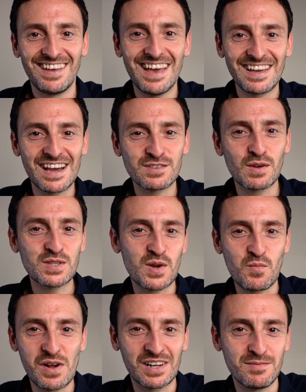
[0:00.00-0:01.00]
Hey guys, what's
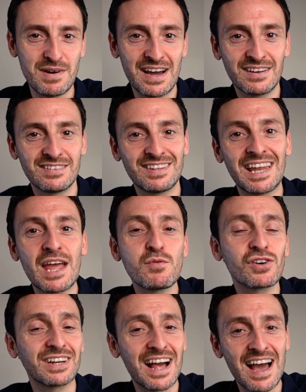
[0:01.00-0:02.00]
up? Welcome back. Today
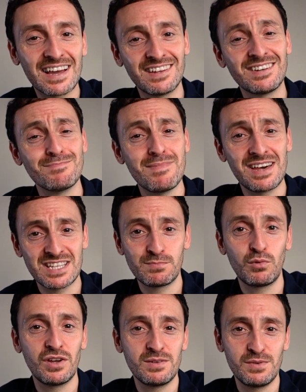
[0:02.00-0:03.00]
we're going to hack into
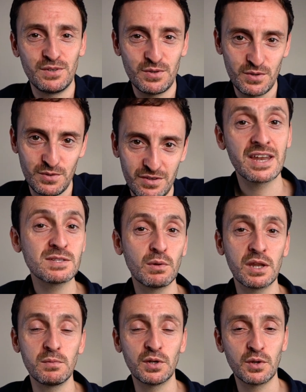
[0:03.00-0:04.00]
Metasploit 2.
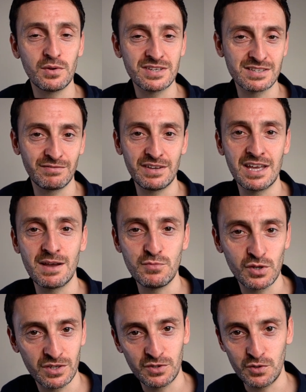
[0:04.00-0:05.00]
Metasploit 2 is a VM
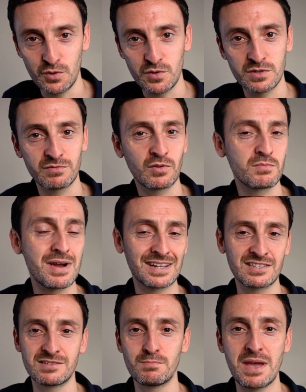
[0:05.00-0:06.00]
you can use for
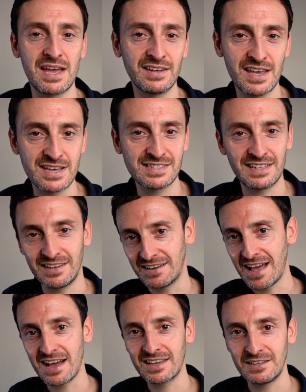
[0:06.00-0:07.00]
practicing pen testing
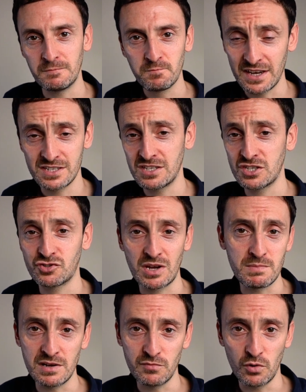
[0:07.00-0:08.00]
and hacking. It is
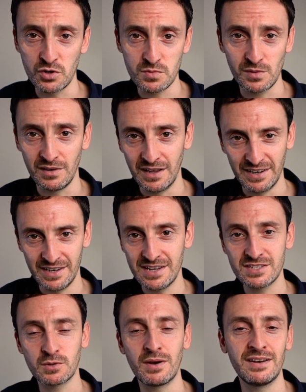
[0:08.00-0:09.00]
extremely vulnerable and it
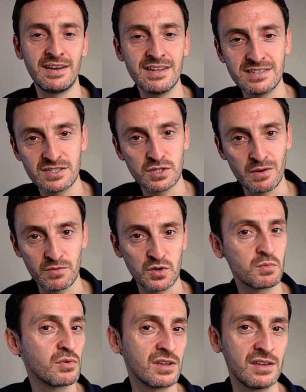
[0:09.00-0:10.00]
is quite an easy server
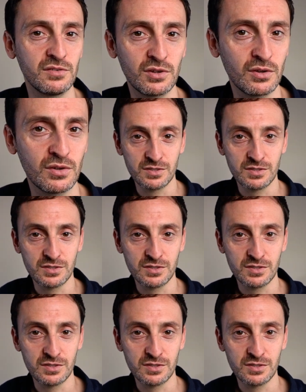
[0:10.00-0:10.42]
to break into.